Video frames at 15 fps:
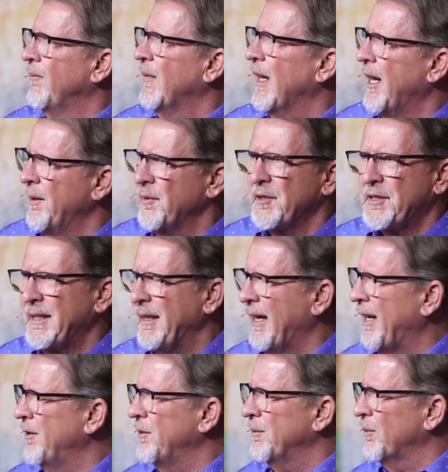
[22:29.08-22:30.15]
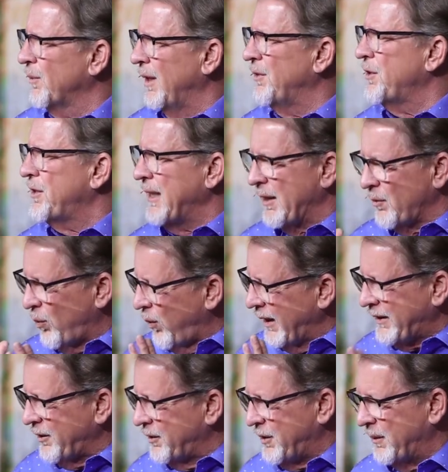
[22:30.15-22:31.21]
I don't understand what
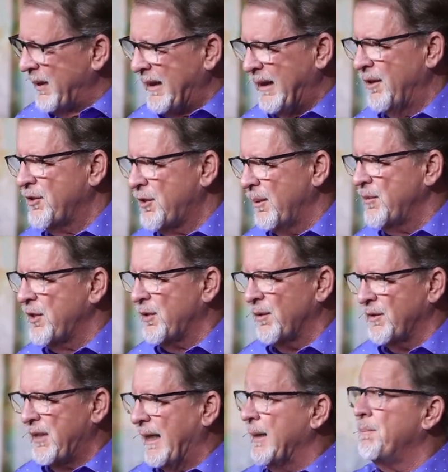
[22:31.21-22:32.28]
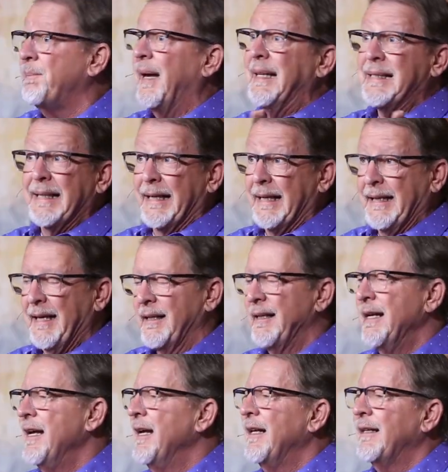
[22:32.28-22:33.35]
they're doing here. So I'm just going to take a basic account.
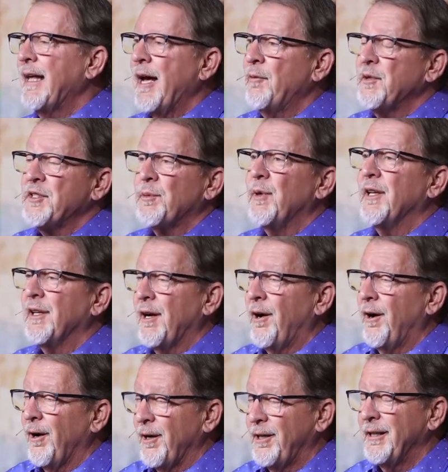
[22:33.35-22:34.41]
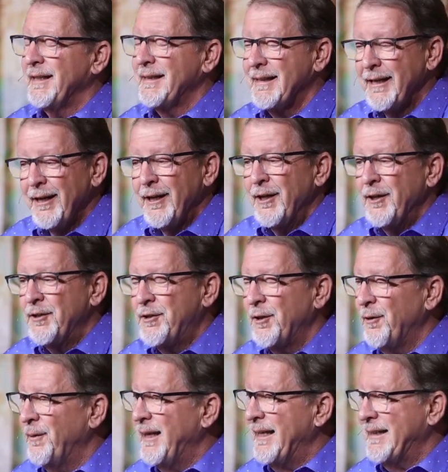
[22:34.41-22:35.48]
That was one of the hardest 2
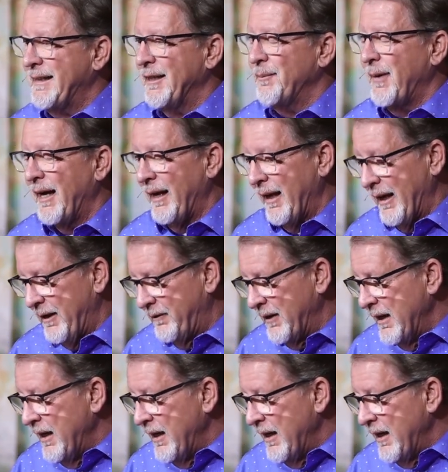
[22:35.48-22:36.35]
weeks in my life